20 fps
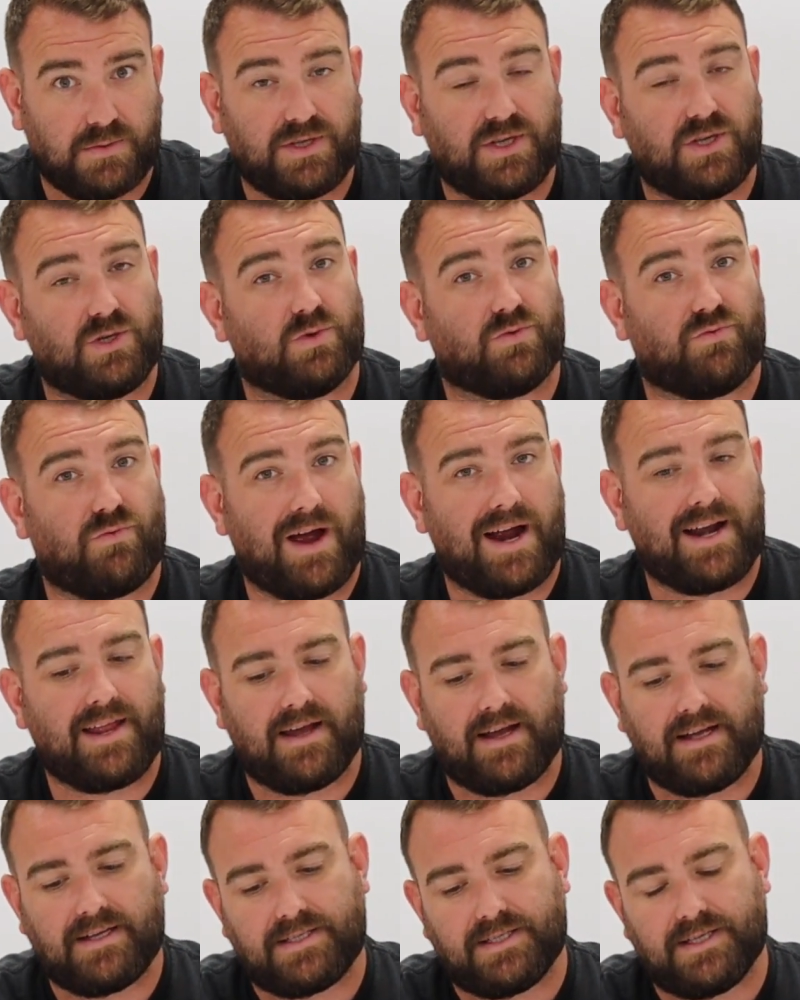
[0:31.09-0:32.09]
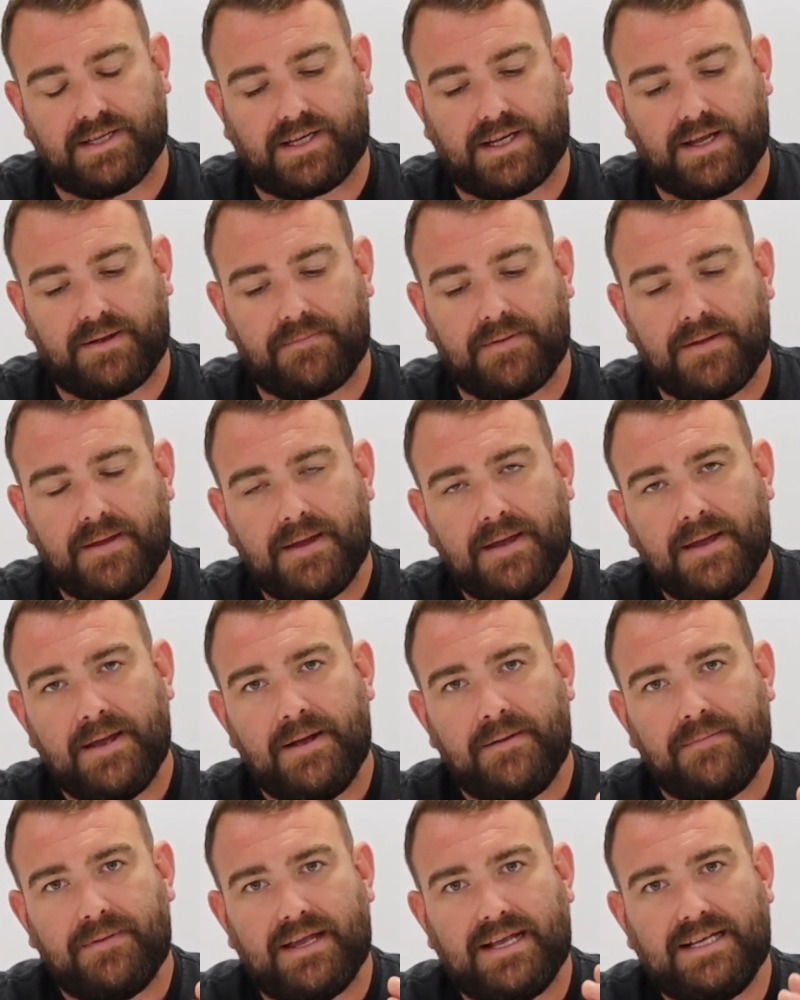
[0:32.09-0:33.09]
which is your radiator circuit,
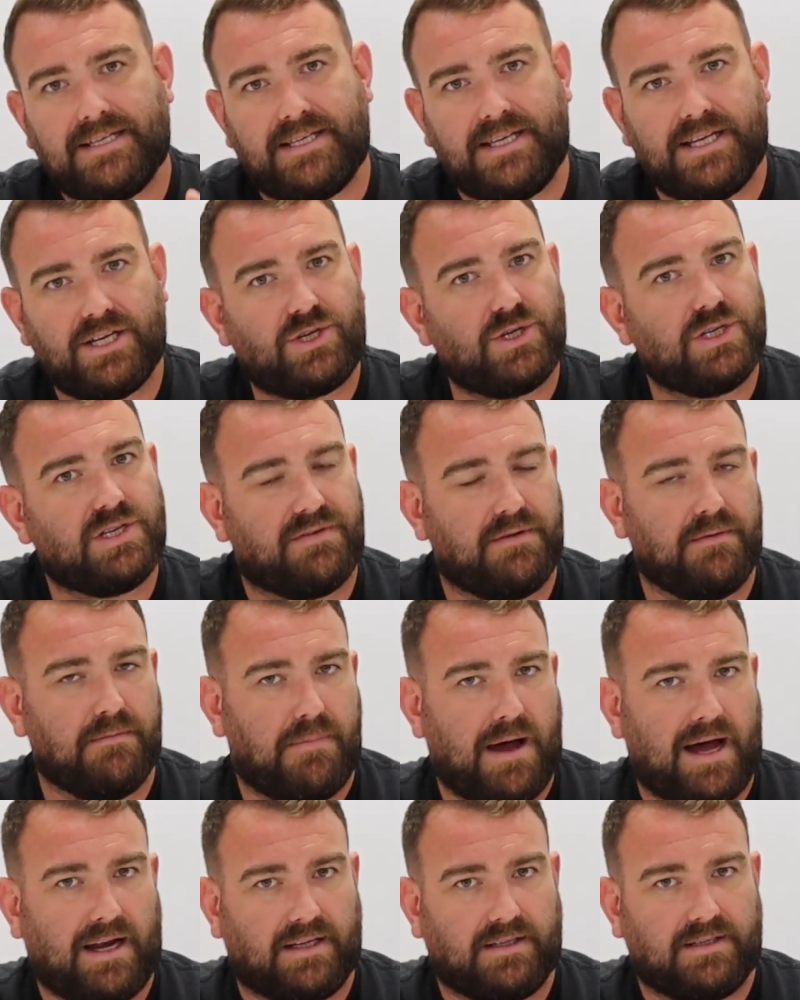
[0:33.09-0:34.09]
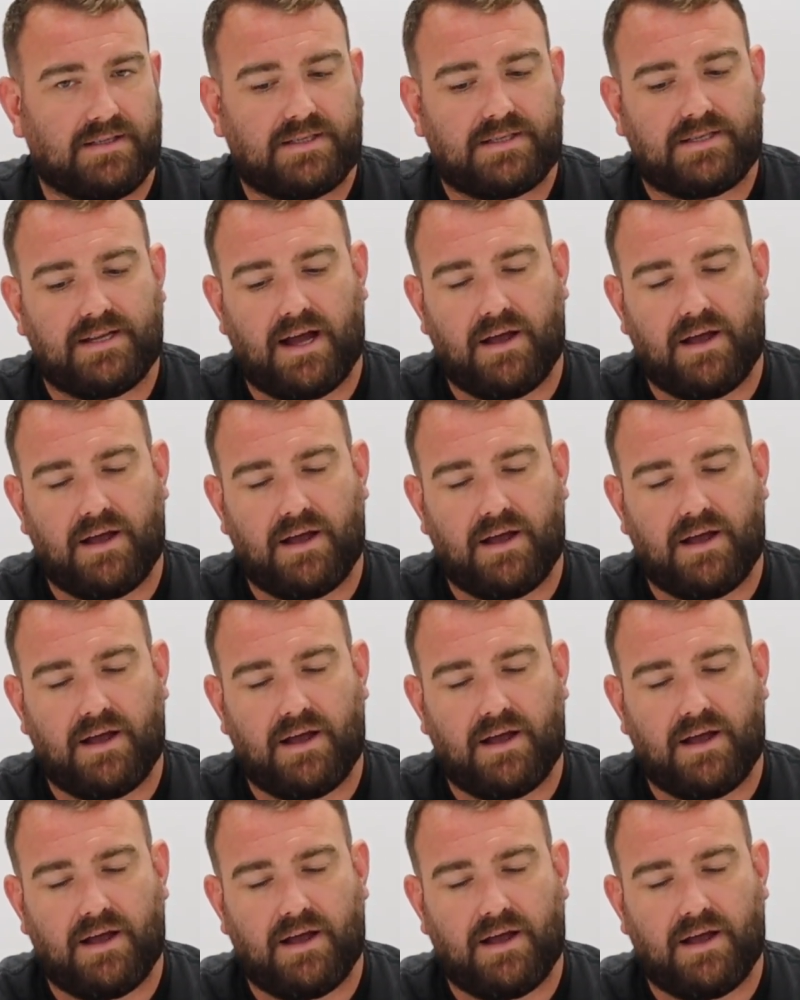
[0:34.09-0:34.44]
is the issues of imbalance.